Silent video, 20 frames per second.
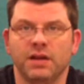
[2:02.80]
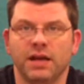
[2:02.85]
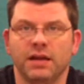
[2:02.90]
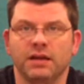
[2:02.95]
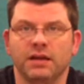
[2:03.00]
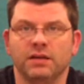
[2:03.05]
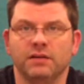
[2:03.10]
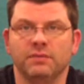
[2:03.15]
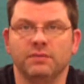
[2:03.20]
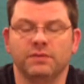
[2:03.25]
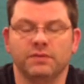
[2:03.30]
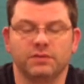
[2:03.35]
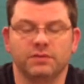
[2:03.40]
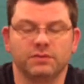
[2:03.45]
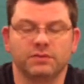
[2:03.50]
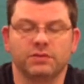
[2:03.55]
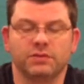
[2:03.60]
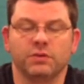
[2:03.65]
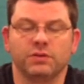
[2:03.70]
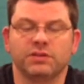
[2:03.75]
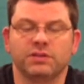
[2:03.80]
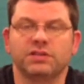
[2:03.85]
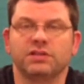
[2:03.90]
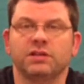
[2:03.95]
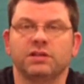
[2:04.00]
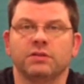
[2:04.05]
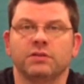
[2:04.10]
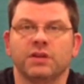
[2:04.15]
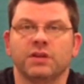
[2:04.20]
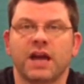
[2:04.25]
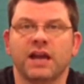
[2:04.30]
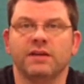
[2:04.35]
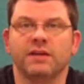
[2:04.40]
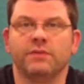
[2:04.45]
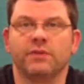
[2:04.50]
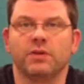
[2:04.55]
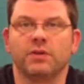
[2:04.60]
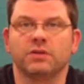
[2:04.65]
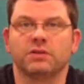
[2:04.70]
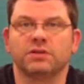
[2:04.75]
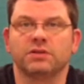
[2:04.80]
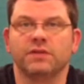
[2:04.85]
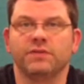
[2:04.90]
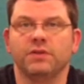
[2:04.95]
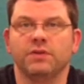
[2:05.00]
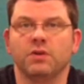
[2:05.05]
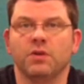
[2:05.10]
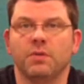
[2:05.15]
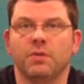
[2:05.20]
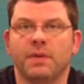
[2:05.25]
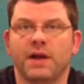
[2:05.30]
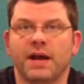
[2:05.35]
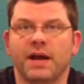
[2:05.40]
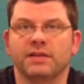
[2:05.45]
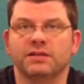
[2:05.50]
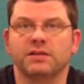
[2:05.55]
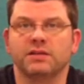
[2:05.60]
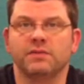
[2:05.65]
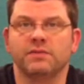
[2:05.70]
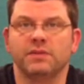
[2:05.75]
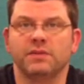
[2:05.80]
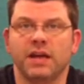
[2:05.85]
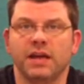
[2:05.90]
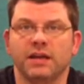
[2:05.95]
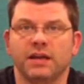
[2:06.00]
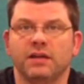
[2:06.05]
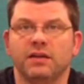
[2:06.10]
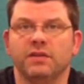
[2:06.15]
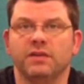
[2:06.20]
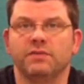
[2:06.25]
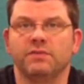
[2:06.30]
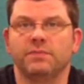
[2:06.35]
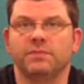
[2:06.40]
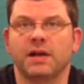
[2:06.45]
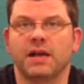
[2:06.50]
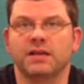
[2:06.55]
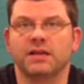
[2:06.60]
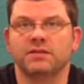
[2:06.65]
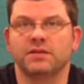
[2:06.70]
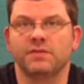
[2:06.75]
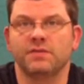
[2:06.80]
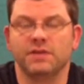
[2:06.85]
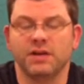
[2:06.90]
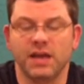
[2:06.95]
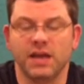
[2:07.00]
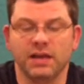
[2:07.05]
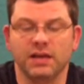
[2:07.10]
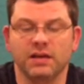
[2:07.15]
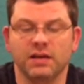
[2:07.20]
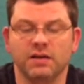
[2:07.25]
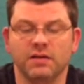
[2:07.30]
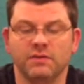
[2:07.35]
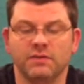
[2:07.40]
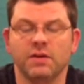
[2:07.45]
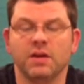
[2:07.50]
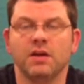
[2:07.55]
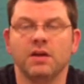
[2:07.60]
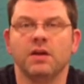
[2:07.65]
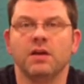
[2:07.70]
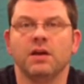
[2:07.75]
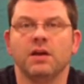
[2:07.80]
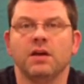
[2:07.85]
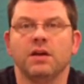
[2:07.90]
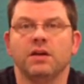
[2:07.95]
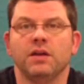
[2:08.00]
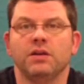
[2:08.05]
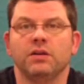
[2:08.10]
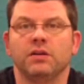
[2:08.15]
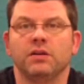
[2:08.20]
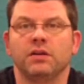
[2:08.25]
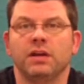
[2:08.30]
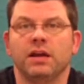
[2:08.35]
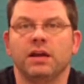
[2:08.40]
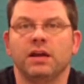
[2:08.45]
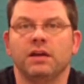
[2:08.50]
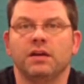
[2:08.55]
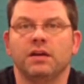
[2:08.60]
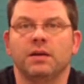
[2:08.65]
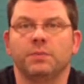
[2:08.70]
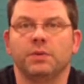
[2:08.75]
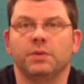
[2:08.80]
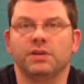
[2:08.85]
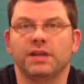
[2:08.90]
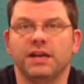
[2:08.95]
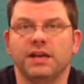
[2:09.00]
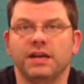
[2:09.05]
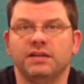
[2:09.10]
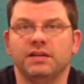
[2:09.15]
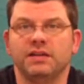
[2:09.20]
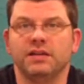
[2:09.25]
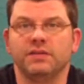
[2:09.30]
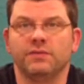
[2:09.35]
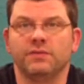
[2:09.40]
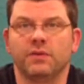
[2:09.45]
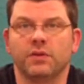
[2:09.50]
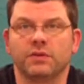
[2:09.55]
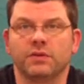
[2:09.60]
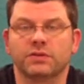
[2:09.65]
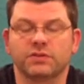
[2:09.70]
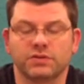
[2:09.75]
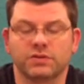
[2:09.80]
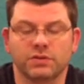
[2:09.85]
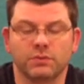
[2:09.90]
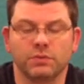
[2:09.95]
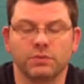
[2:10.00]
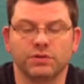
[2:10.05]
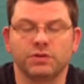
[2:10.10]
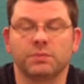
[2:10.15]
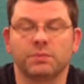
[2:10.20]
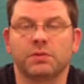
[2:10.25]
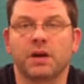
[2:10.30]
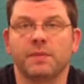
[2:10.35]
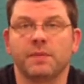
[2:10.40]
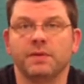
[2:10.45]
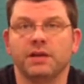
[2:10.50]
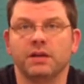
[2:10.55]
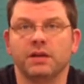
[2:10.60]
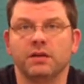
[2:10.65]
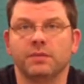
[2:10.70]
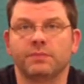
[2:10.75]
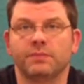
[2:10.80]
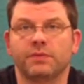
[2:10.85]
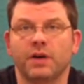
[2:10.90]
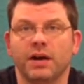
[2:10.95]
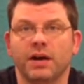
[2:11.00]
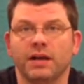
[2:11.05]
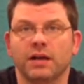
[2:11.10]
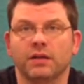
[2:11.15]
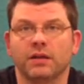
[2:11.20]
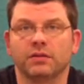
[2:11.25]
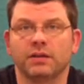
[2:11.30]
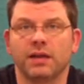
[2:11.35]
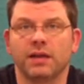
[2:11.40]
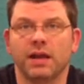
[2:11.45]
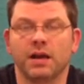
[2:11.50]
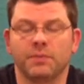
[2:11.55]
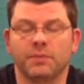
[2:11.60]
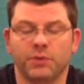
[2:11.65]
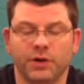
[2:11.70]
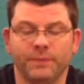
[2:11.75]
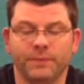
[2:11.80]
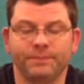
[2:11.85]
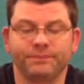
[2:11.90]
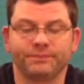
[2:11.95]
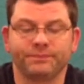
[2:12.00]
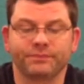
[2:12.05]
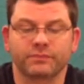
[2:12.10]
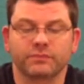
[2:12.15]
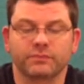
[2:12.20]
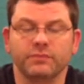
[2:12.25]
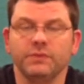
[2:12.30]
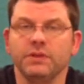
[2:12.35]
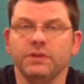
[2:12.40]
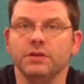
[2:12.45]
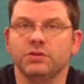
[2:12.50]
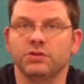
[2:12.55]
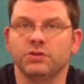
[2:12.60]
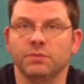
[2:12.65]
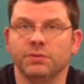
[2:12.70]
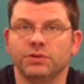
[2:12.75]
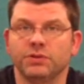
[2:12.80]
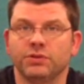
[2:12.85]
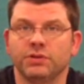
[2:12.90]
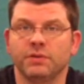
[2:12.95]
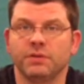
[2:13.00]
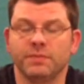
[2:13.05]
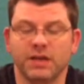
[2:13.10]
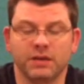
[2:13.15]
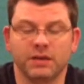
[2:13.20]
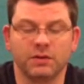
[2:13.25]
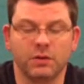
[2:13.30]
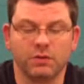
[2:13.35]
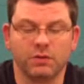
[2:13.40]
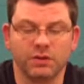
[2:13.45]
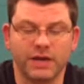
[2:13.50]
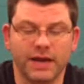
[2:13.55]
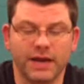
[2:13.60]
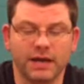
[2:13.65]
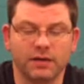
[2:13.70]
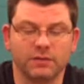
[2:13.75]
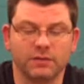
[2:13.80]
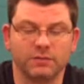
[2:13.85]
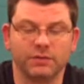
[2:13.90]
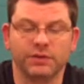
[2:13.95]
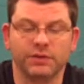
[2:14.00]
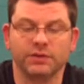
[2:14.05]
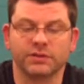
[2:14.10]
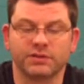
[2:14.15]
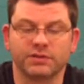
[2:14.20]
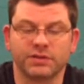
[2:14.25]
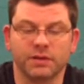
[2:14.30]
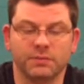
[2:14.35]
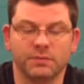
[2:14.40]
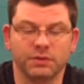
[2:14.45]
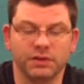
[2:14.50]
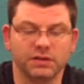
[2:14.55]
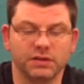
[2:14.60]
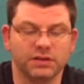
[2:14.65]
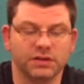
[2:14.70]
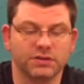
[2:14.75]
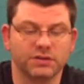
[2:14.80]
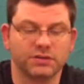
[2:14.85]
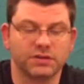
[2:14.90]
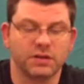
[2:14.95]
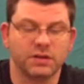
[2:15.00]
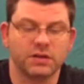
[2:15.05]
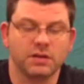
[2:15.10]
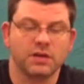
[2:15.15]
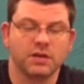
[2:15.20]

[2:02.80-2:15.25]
negative. So it's still 9 volts. If you go positive, negative, you're going to end up with 18 volts, which will probably end up frying out the camera. So be sure you make note of that when you're assembling this.